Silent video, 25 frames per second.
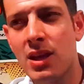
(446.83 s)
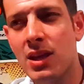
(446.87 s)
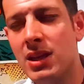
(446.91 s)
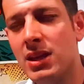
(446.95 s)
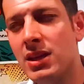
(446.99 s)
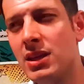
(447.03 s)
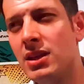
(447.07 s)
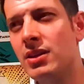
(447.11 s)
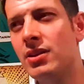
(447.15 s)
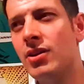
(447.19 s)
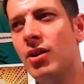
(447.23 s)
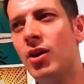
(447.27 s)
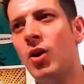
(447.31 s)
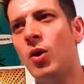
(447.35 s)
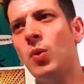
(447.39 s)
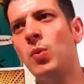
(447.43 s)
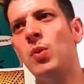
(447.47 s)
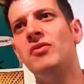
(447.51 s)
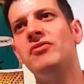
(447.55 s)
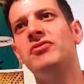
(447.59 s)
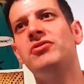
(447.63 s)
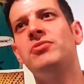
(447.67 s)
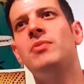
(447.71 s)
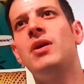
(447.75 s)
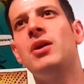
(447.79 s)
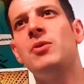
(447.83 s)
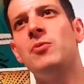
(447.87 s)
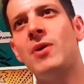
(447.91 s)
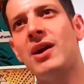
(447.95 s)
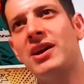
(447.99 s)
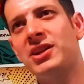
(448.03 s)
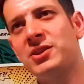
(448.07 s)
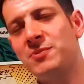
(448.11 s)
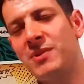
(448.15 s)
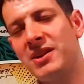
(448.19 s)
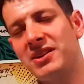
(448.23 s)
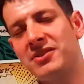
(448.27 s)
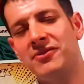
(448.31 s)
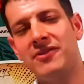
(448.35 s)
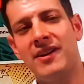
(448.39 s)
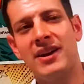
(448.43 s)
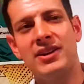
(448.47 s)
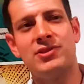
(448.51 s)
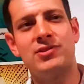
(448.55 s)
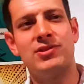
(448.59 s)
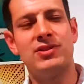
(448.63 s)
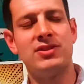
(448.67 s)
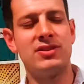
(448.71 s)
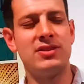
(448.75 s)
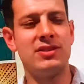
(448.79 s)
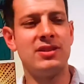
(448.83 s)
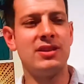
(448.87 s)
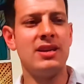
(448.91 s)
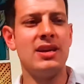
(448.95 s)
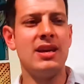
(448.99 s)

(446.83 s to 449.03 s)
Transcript: You know what I want from my wax manufacturers, and